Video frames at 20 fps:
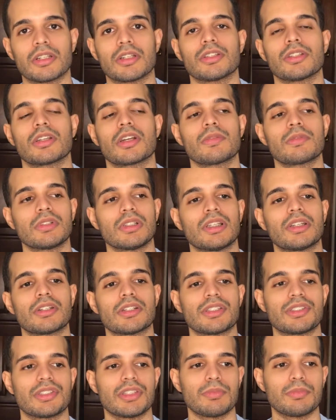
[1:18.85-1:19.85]
The cover letter
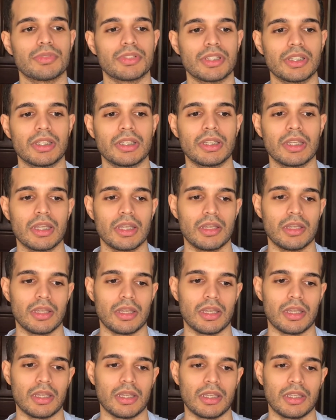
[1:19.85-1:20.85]
is simply
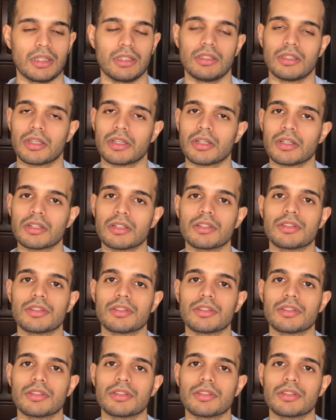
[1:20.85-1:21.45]
a letter